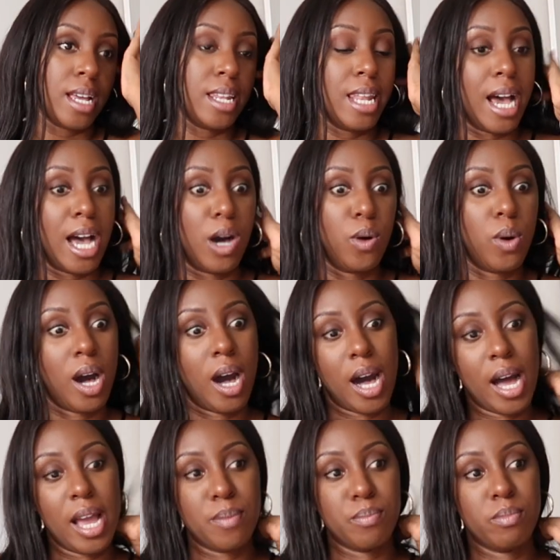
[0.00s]
Now,
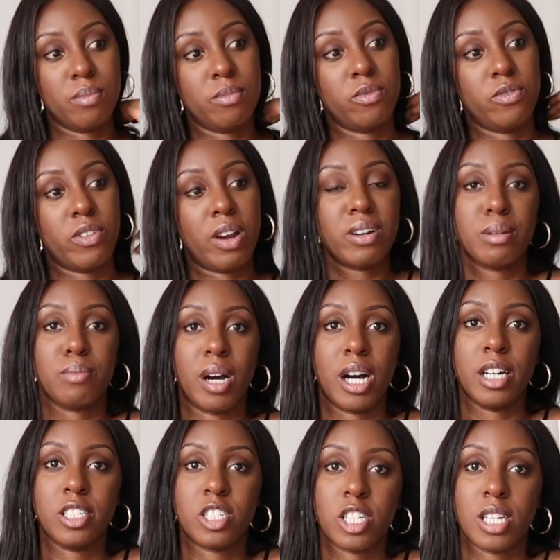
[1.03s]
I'm very
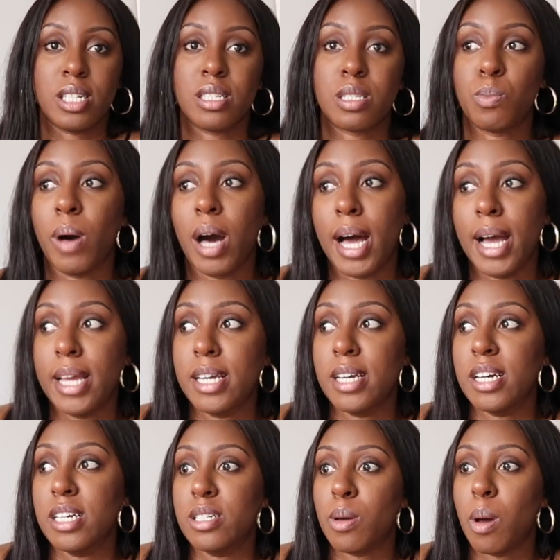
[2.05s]
much
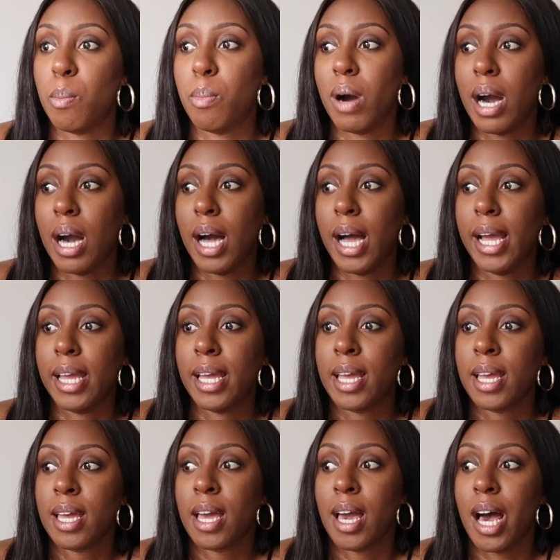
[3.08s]
inspired by
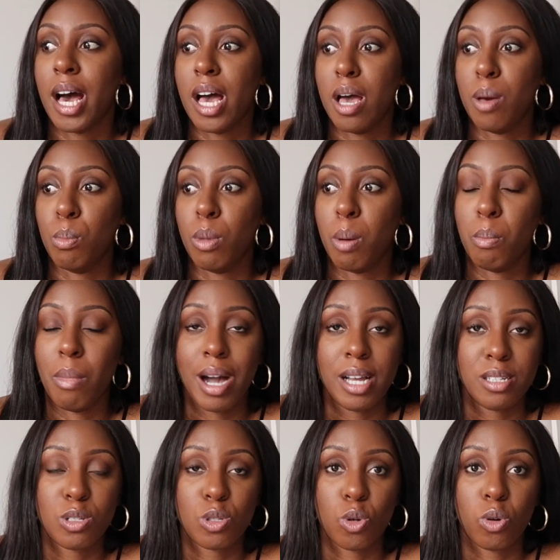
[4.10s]

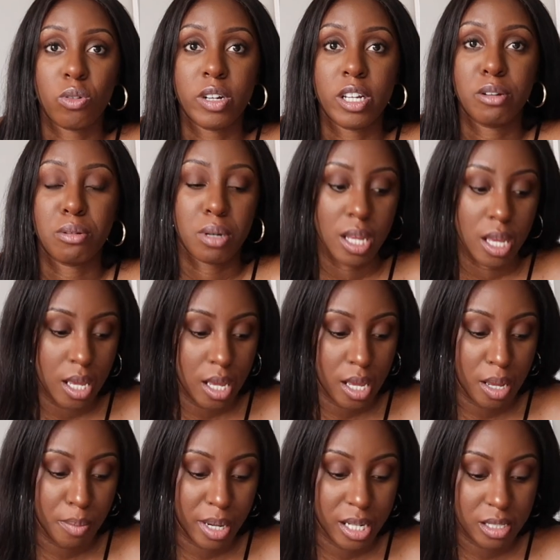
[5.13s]
my story on
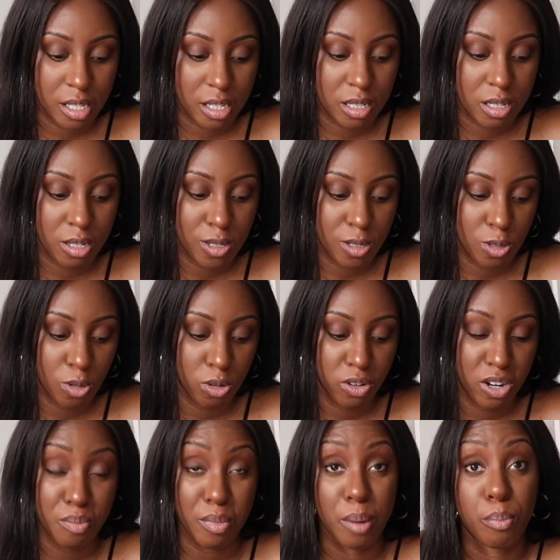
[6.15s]
here, my sister's
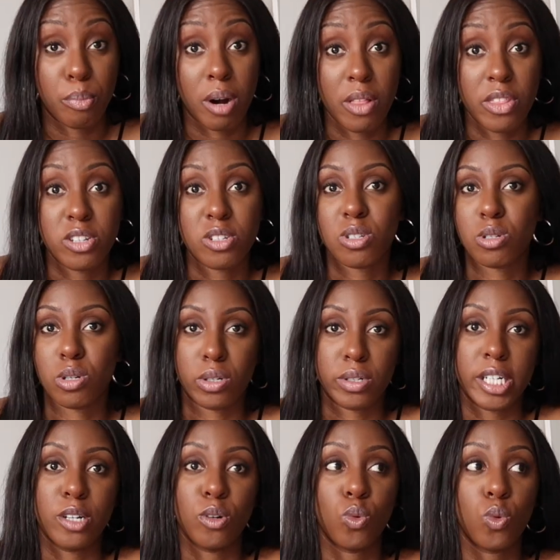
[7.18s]
story, my brother's
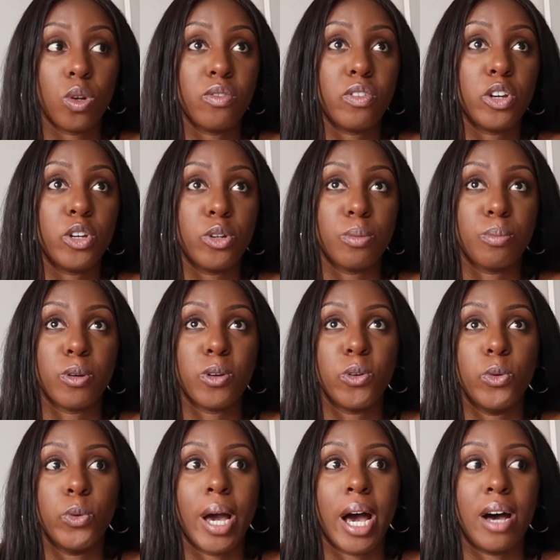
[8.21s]
story, all of who
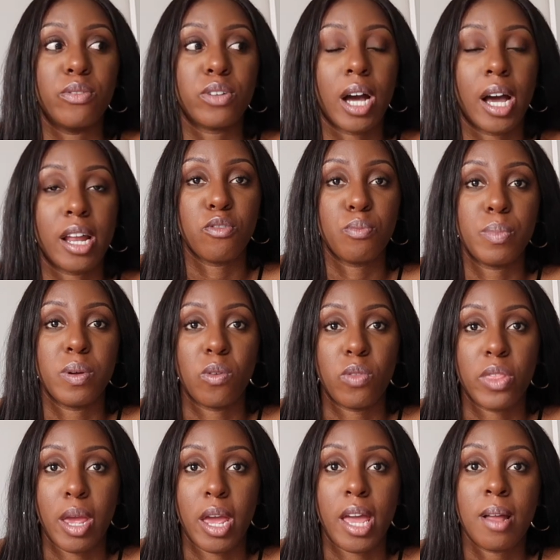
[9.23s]
have of
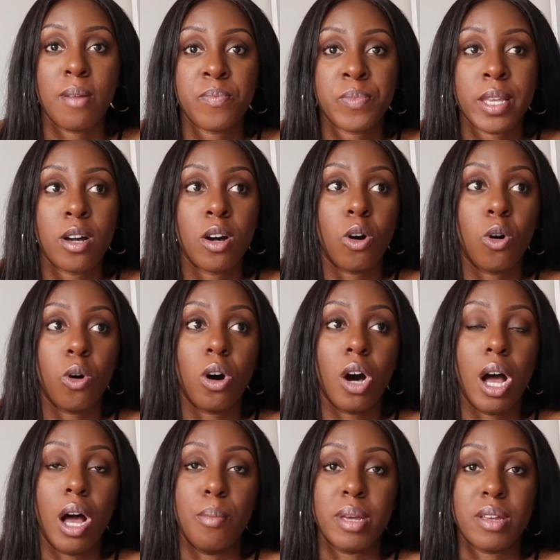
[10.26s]
built their
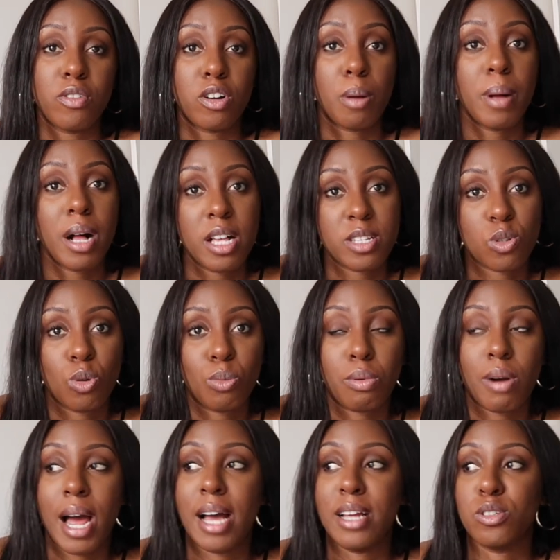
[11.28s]
either a personal
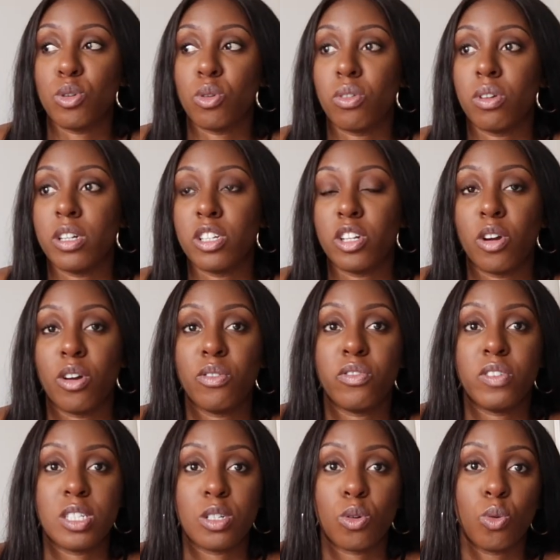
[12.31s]
brand or a, you know,
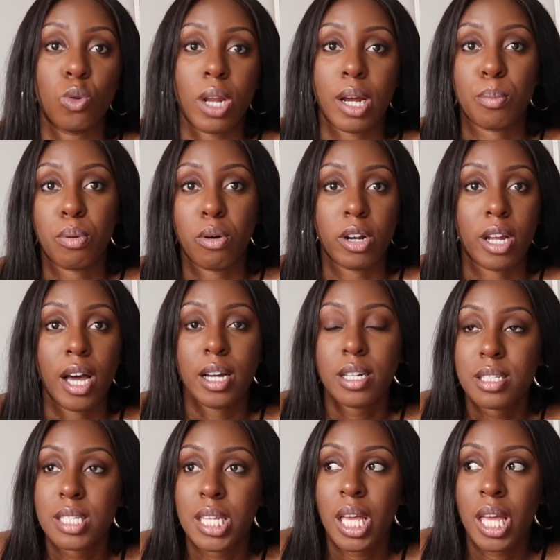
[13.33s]
a physical like
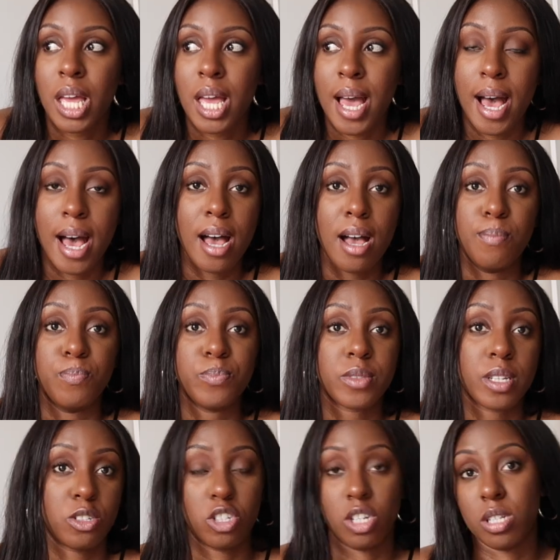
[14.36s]
product,
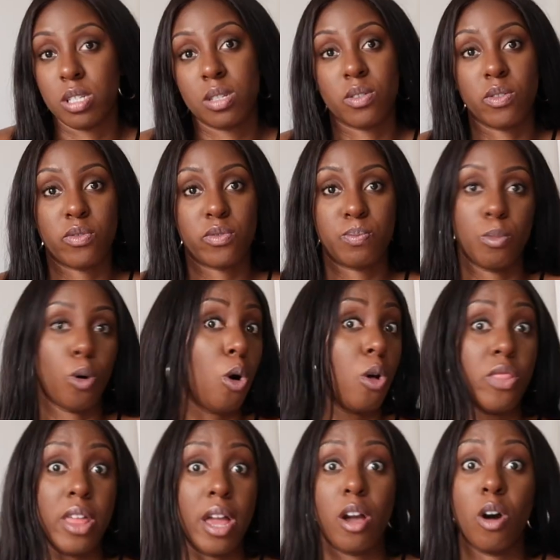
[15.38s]
just
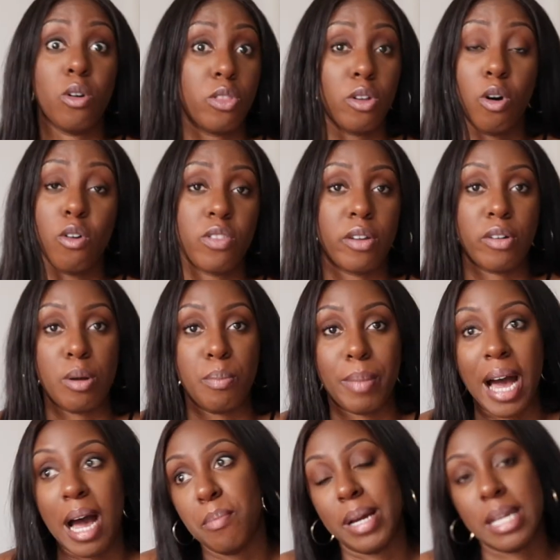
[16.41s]
off their own
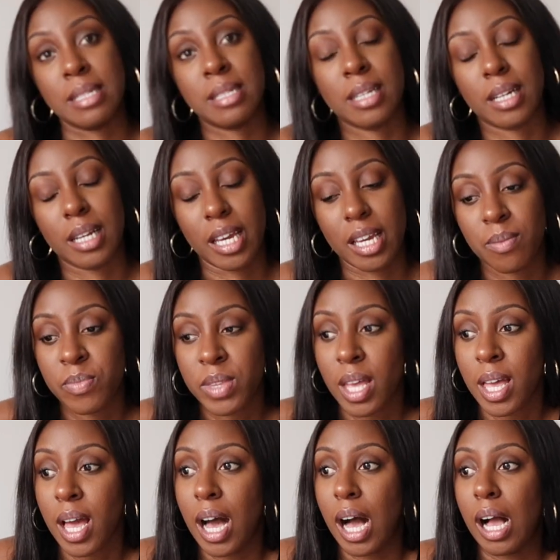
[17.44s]
back basically.
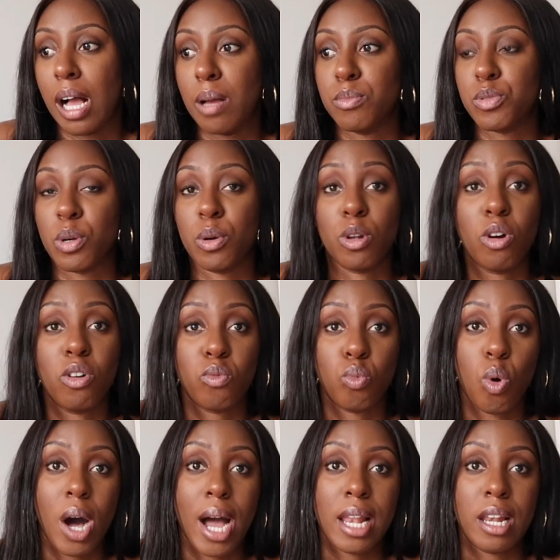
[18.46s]
So a lot
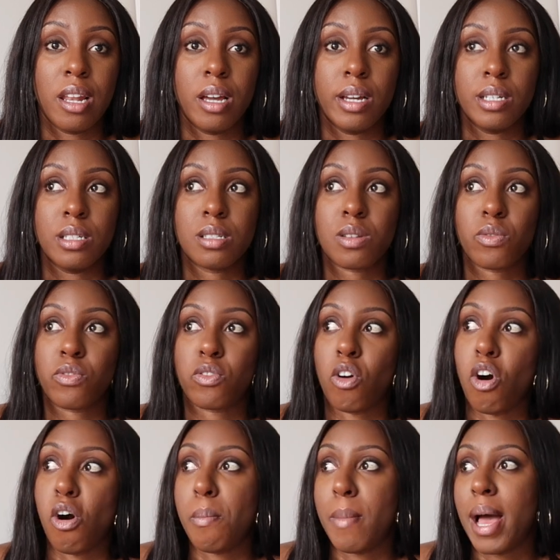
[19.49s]
of what I learned
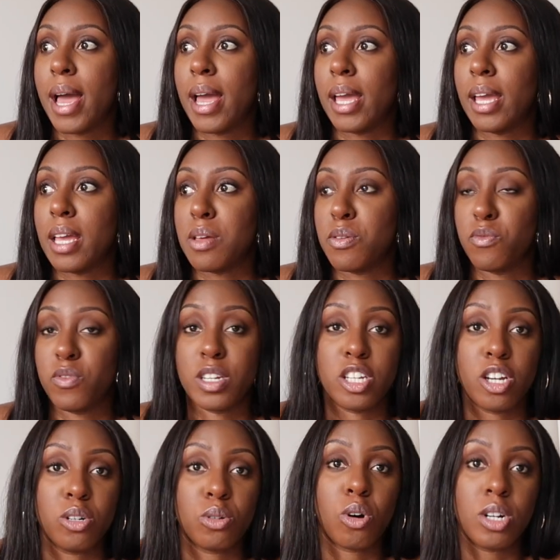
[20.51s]
from a
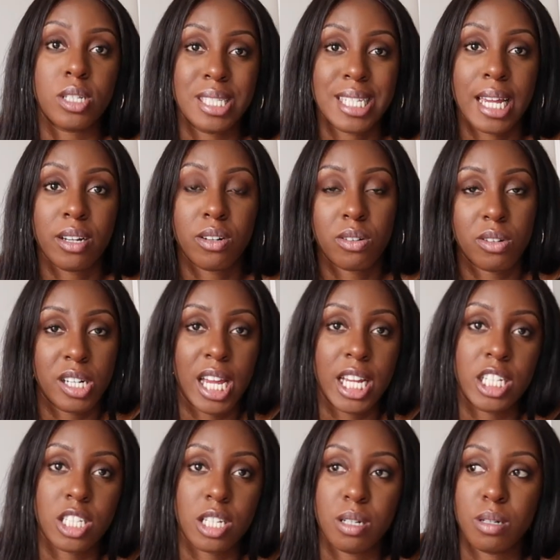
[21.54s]
video content
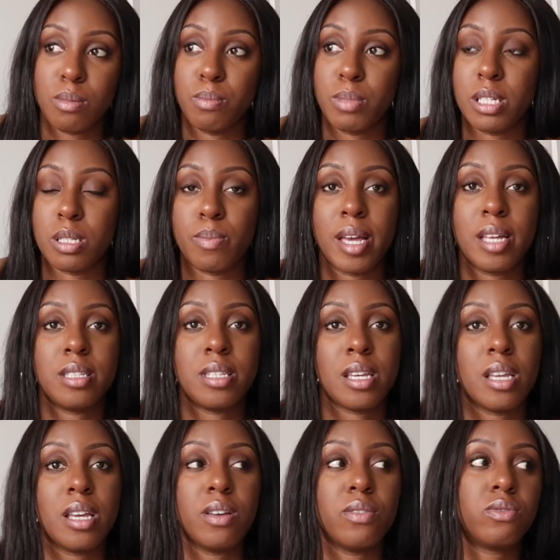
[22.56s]
creation
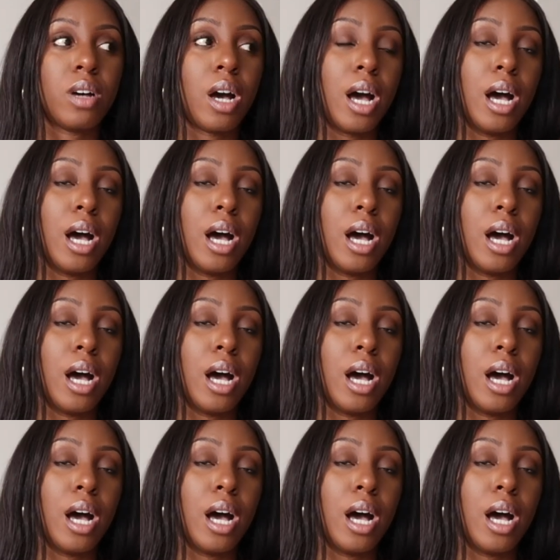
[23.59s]
perspective